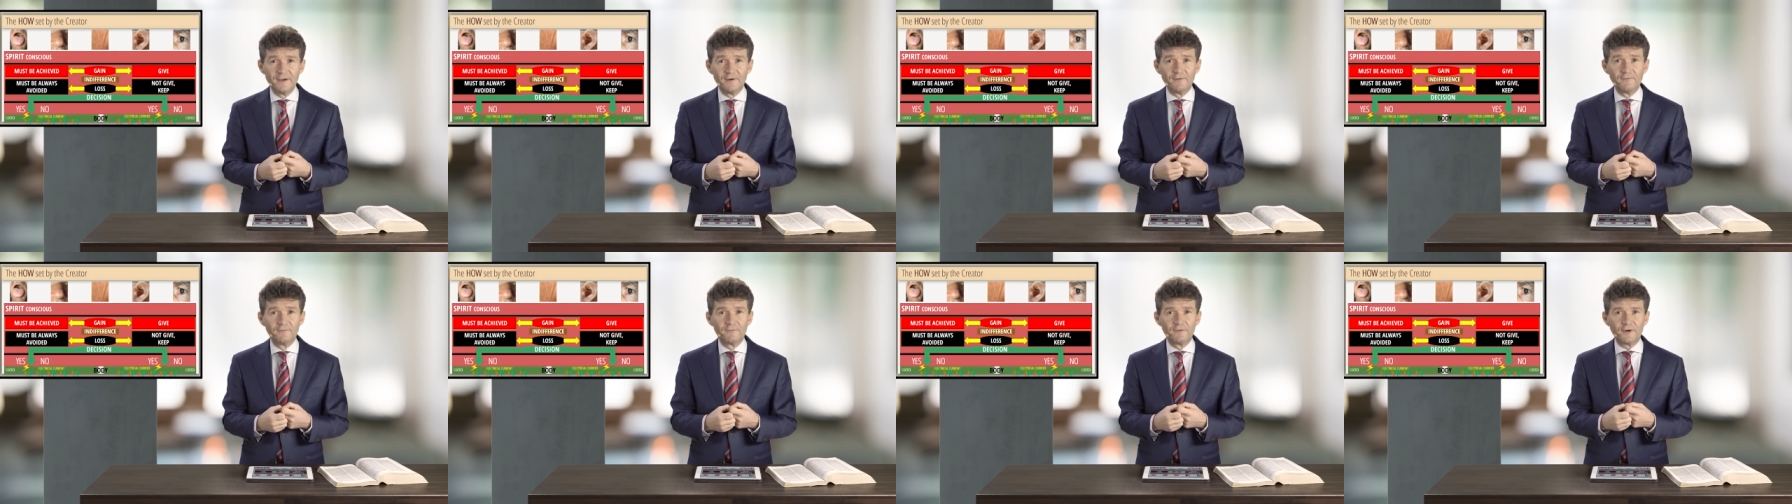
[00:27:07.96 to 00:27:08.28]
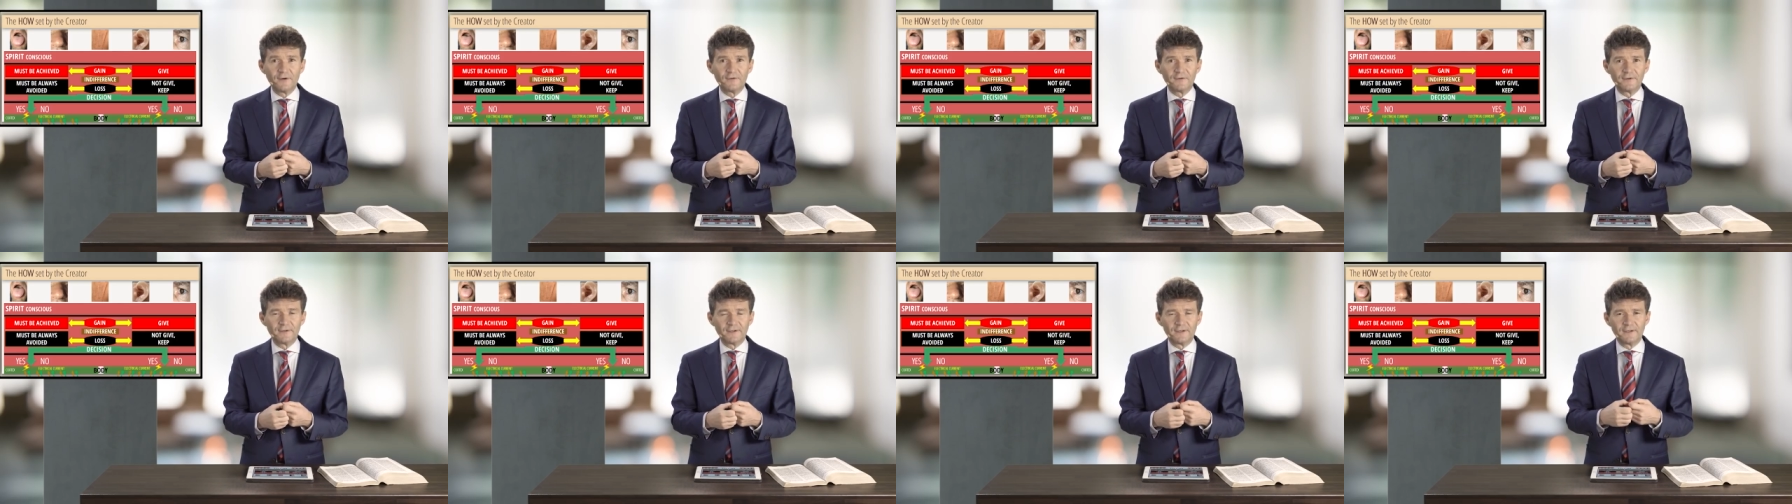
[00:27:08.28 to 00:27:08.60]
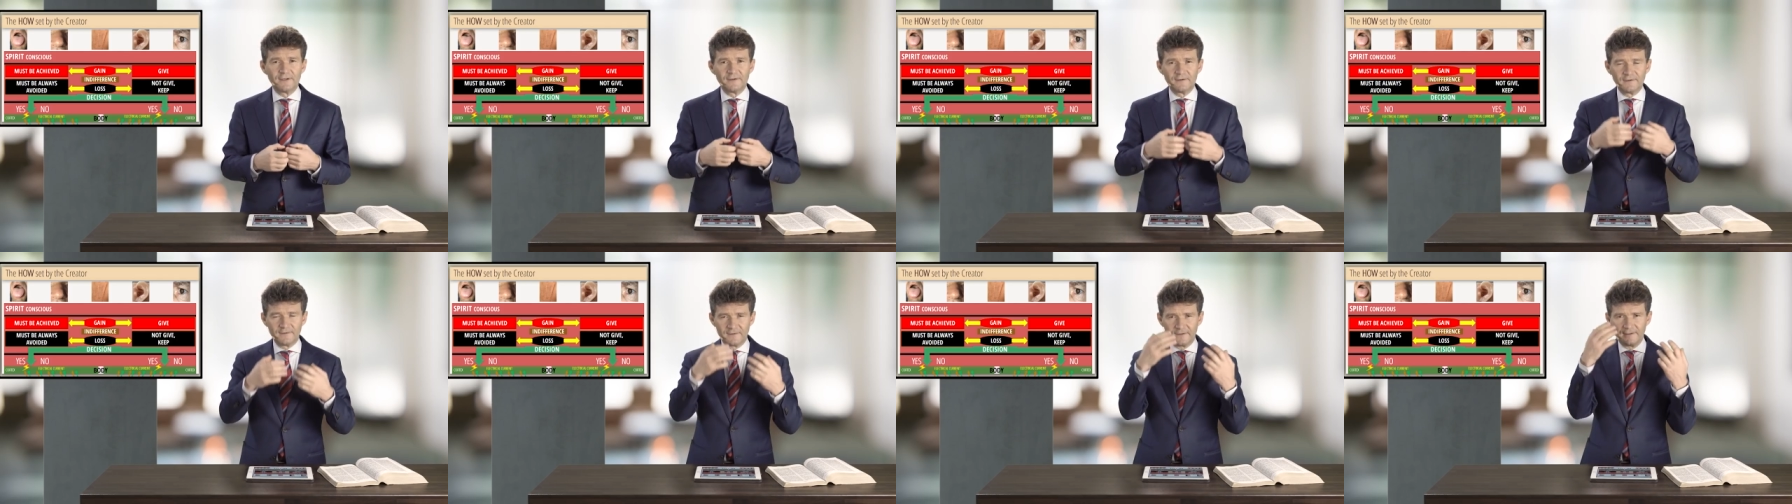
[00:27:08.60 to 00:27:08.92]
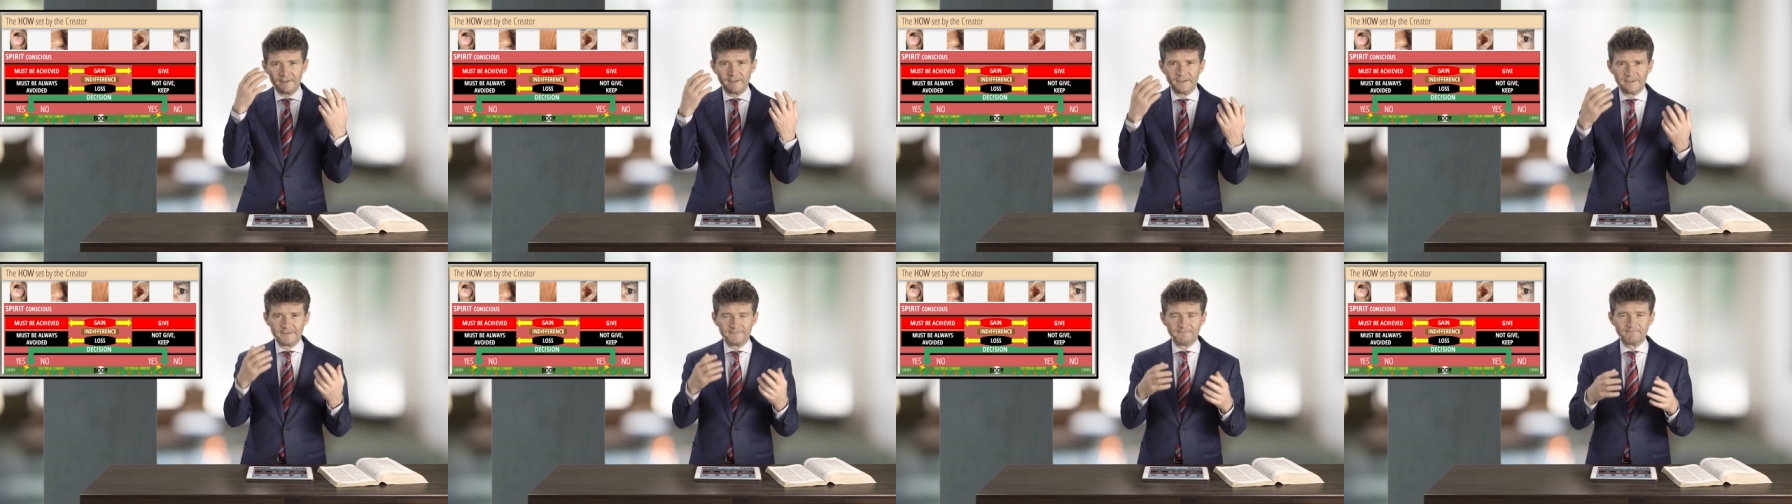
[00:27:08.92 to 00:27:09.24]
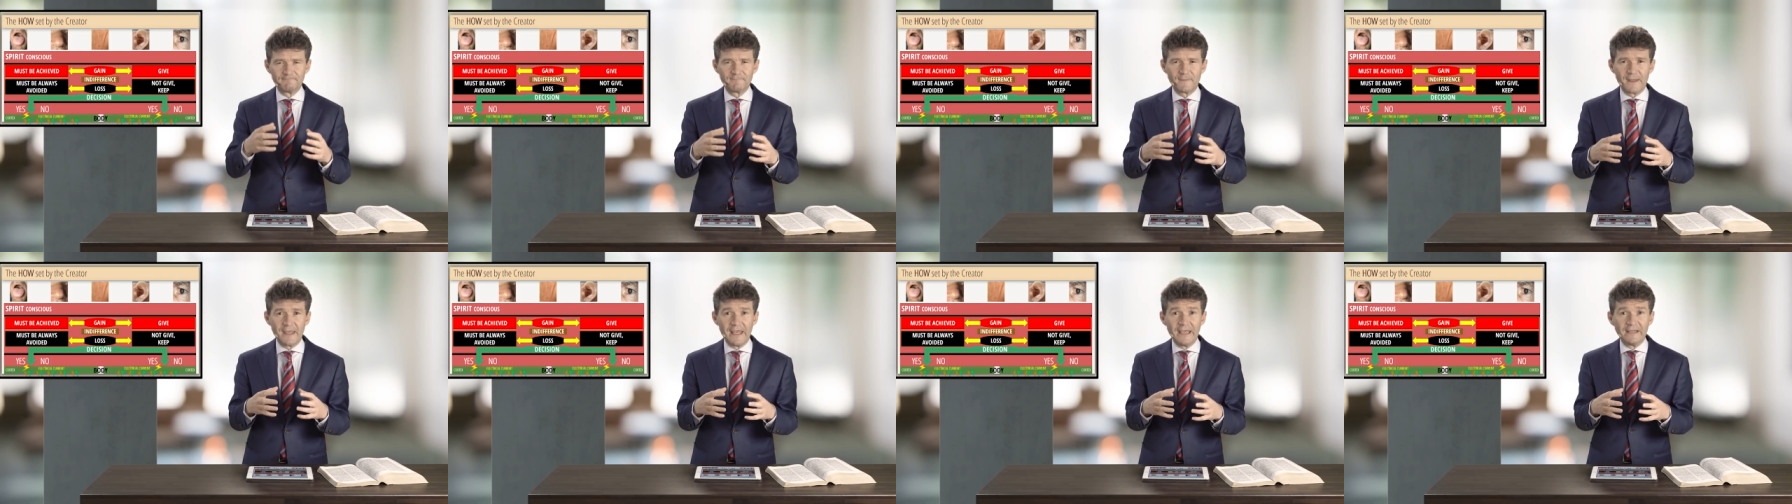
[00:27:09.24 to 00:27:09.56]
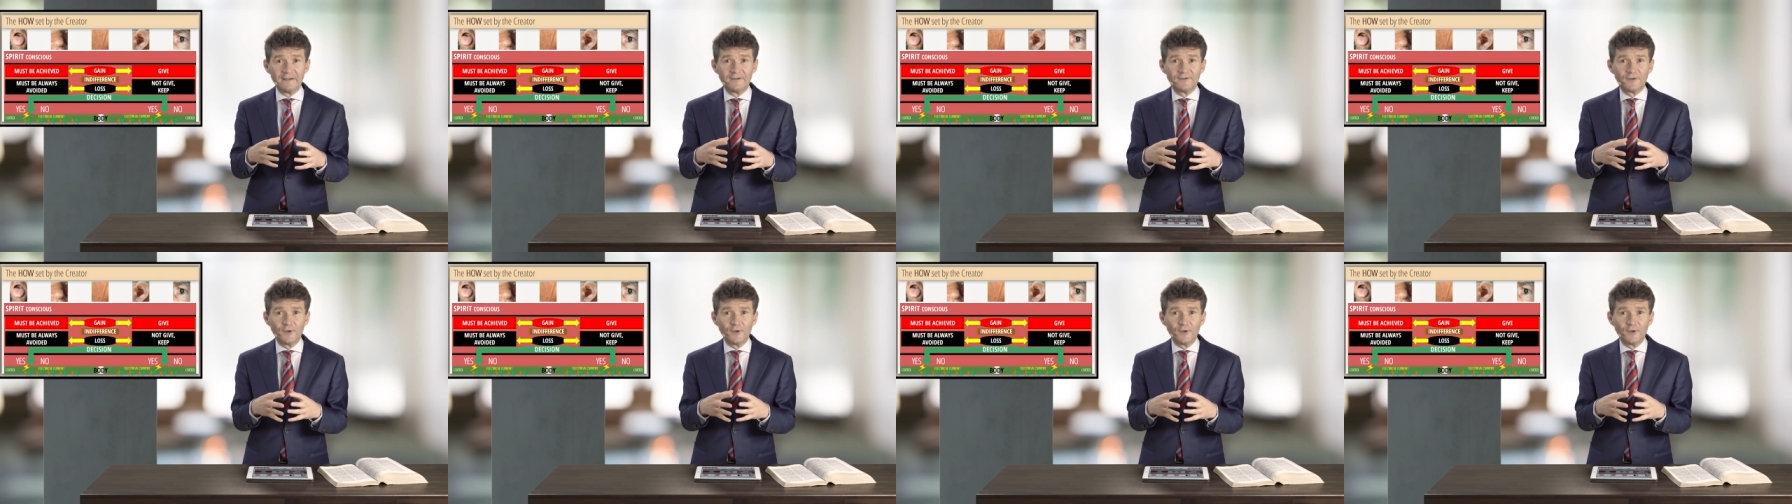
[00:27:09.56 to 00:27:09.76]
front. And